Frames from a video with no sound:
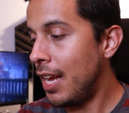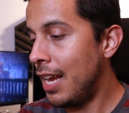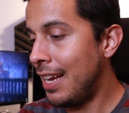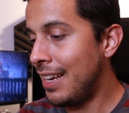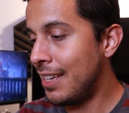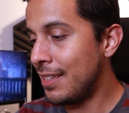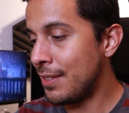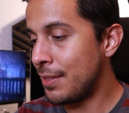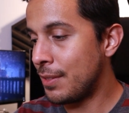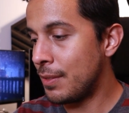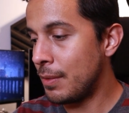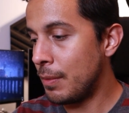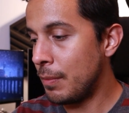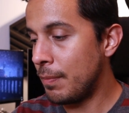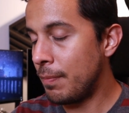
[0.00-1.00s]

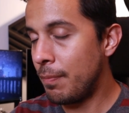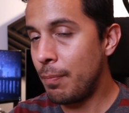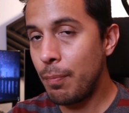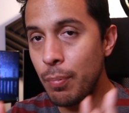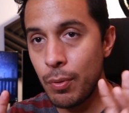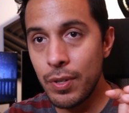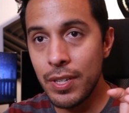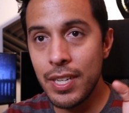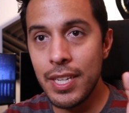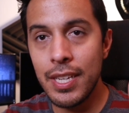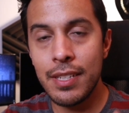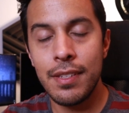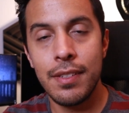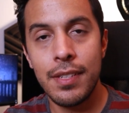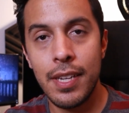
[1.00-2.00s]
as pretty
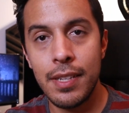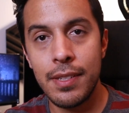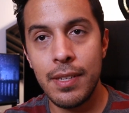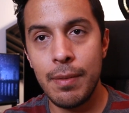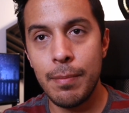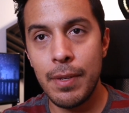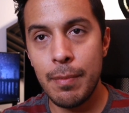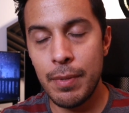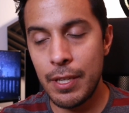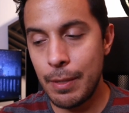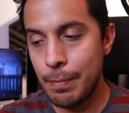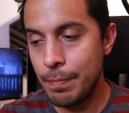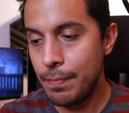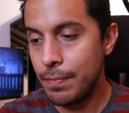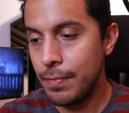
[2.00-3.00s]
as this headset may
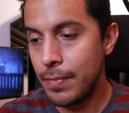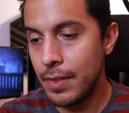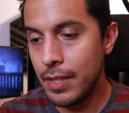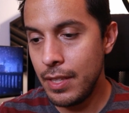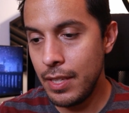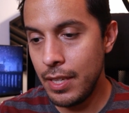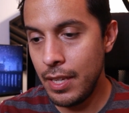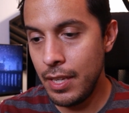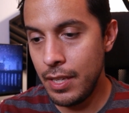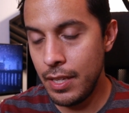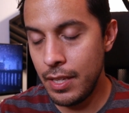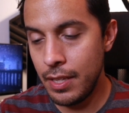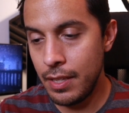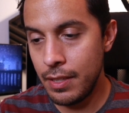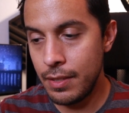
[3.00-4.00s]
be, it
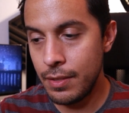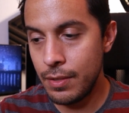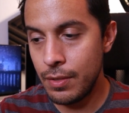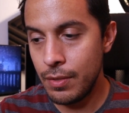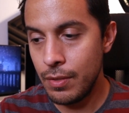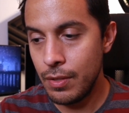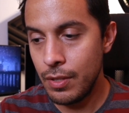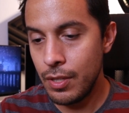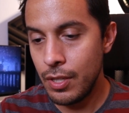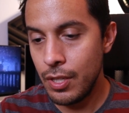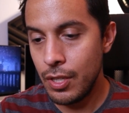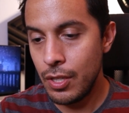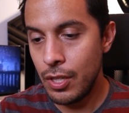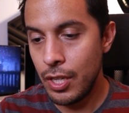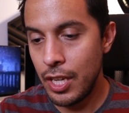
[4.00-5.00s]
is
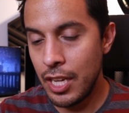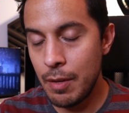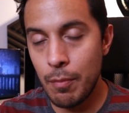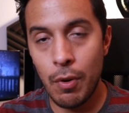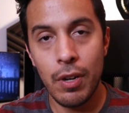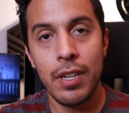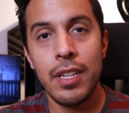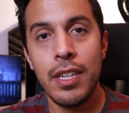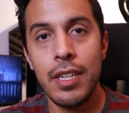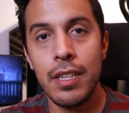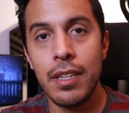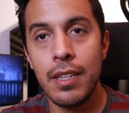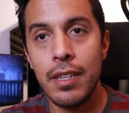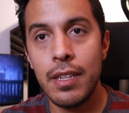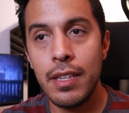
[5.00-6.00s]
a
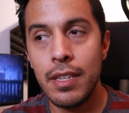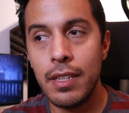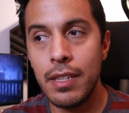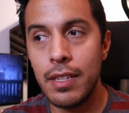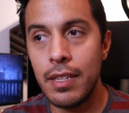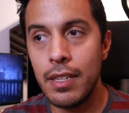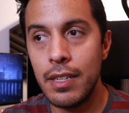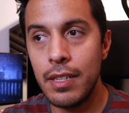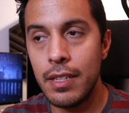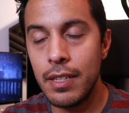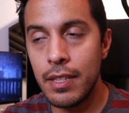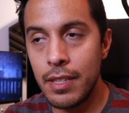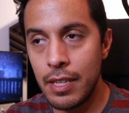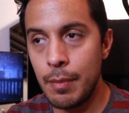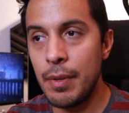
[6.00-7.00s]
marketing
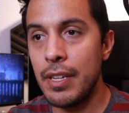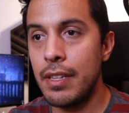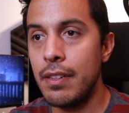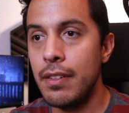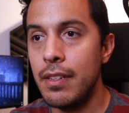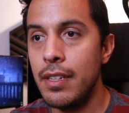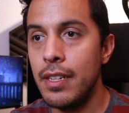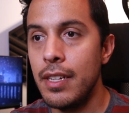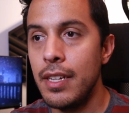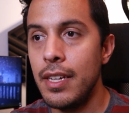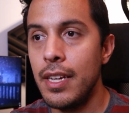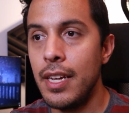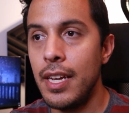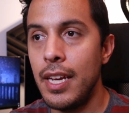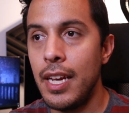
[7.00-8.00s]
gimmick,
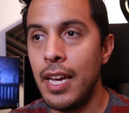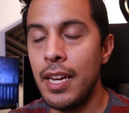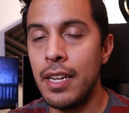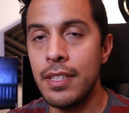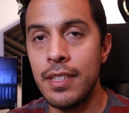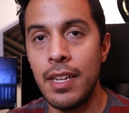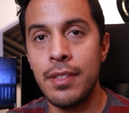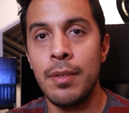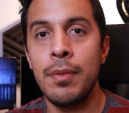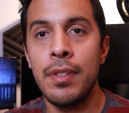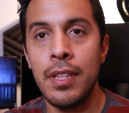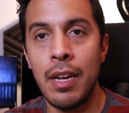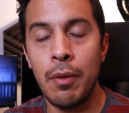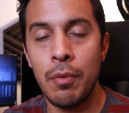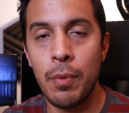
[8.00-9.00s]
and it's not something
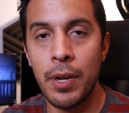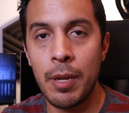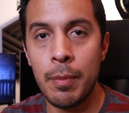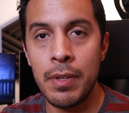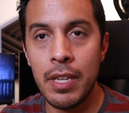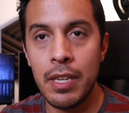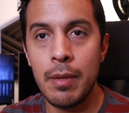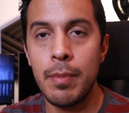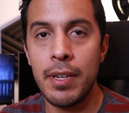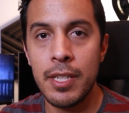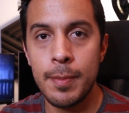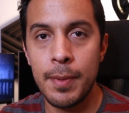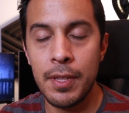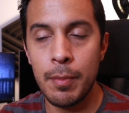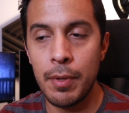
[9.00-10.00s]
that I would recommend anybody
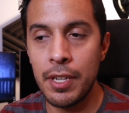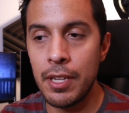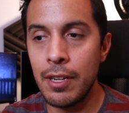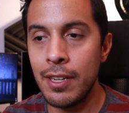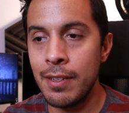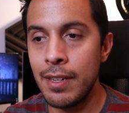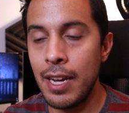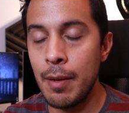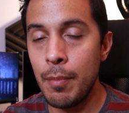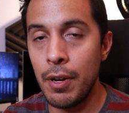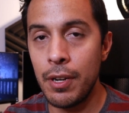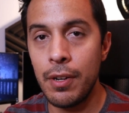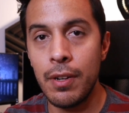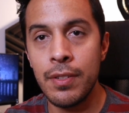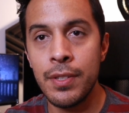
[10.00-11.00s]
spend the money on. I
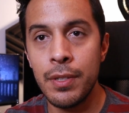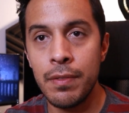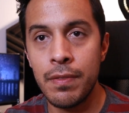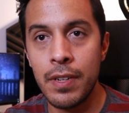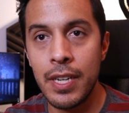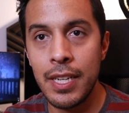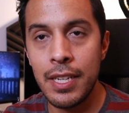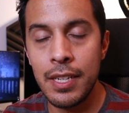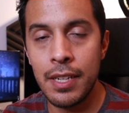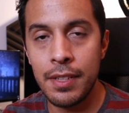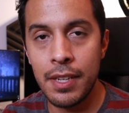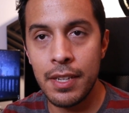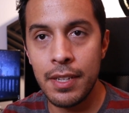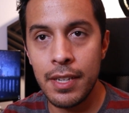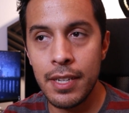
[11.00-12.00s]
bought it on sale for
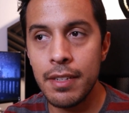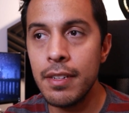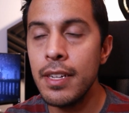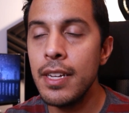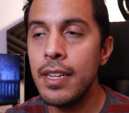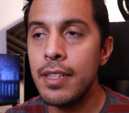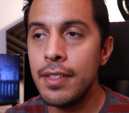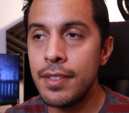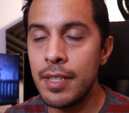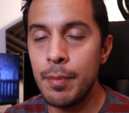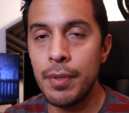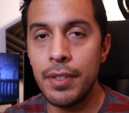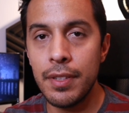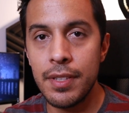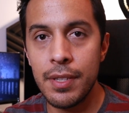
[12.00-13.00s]
$89.99,
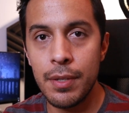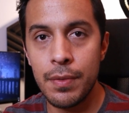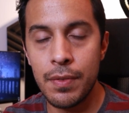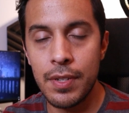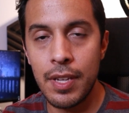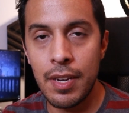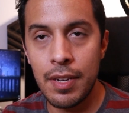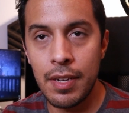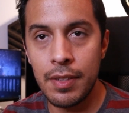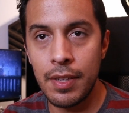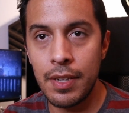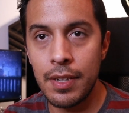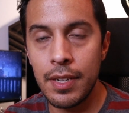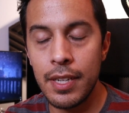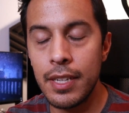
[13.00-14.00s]
typically sells for
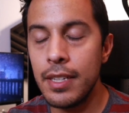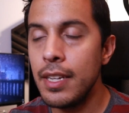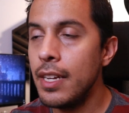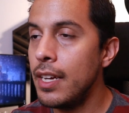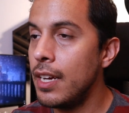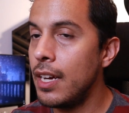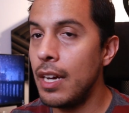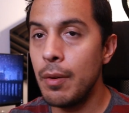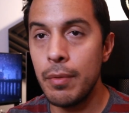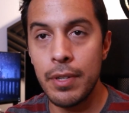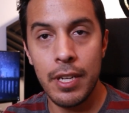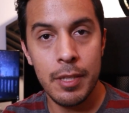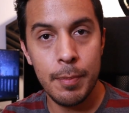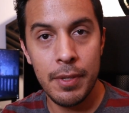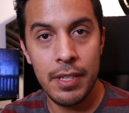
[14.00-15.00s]
$99.99. I will
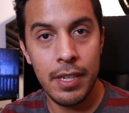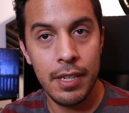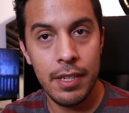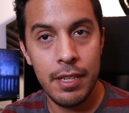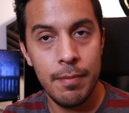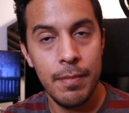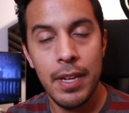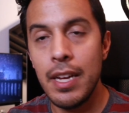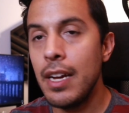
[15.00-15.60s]
not spend $90.